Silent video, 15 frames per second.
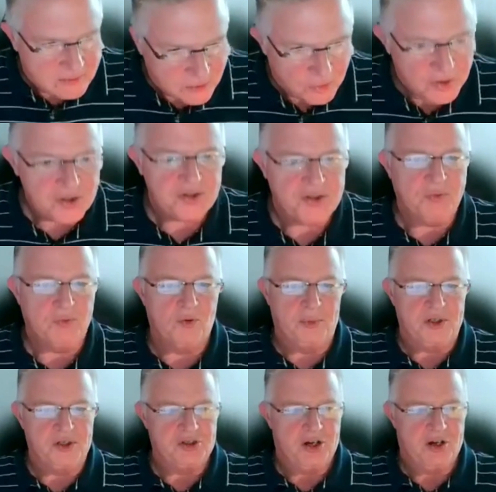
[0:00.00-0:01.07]
Christie will
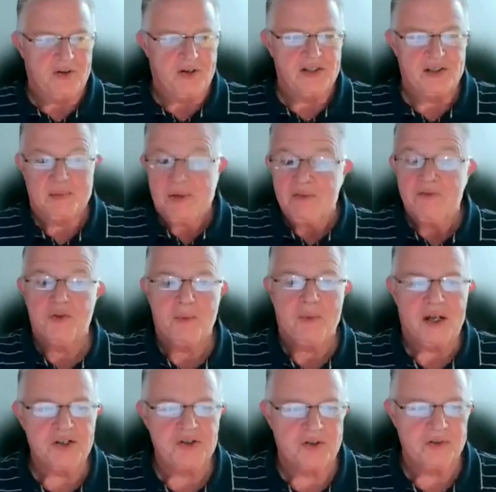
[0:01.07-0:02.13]
be sharing some
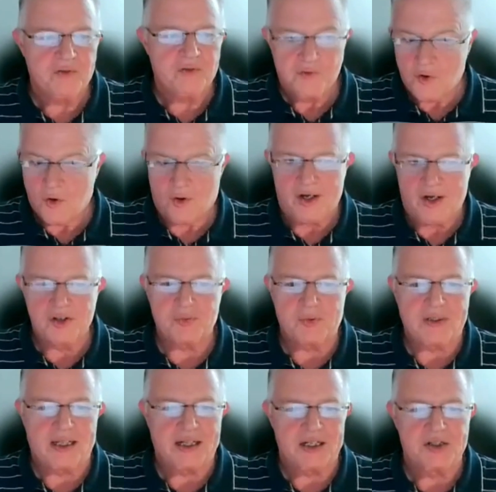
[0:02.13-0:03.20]
information for us
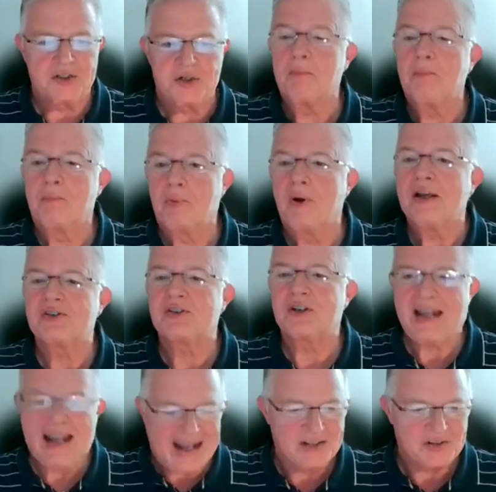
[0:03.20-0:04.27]
related to breast
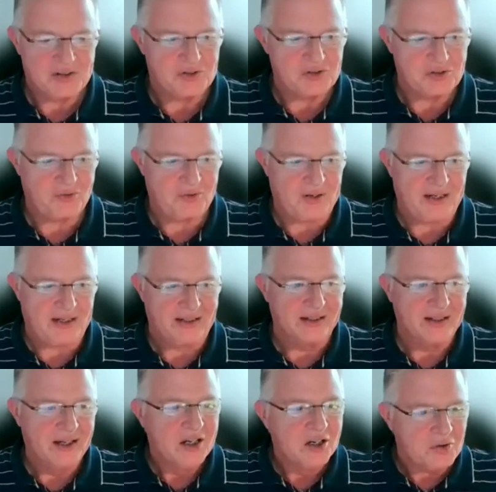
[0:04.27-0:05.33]
cancer screening.
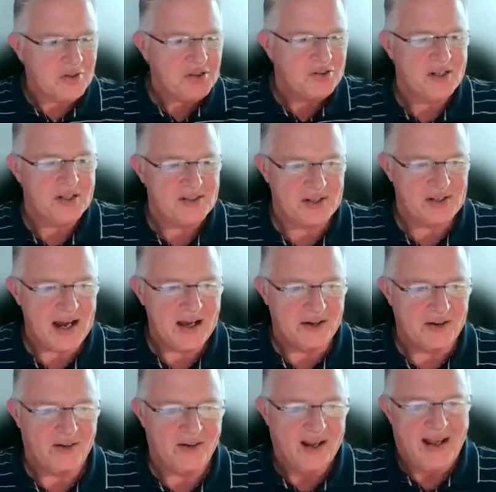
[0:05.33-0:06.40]
Christie, it's an
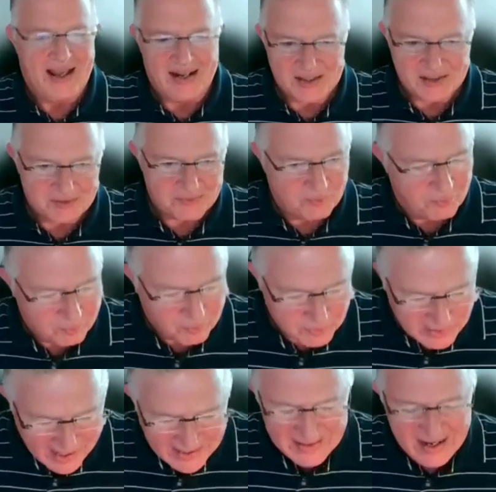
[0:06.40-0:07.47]
honor, and it's
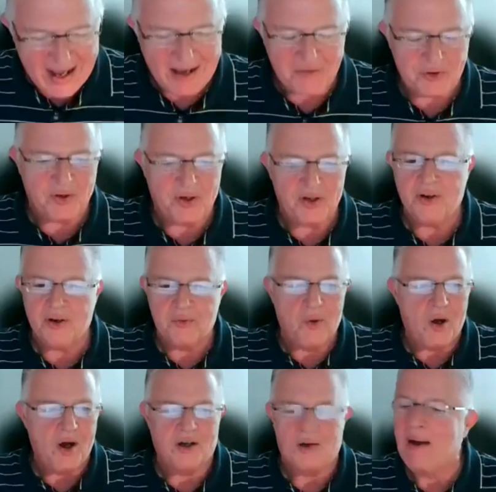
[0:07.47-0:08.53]
glad to have you here, and
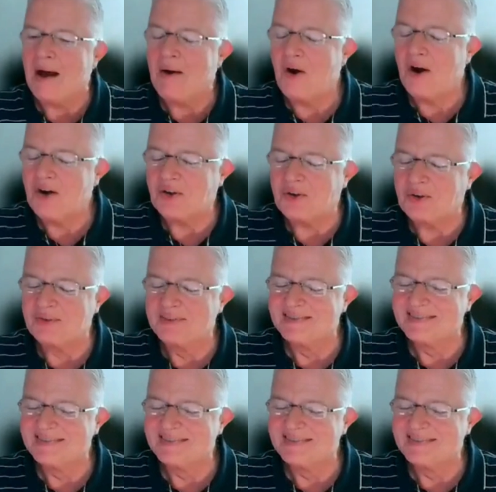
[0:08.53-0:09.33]
welcome. How are you?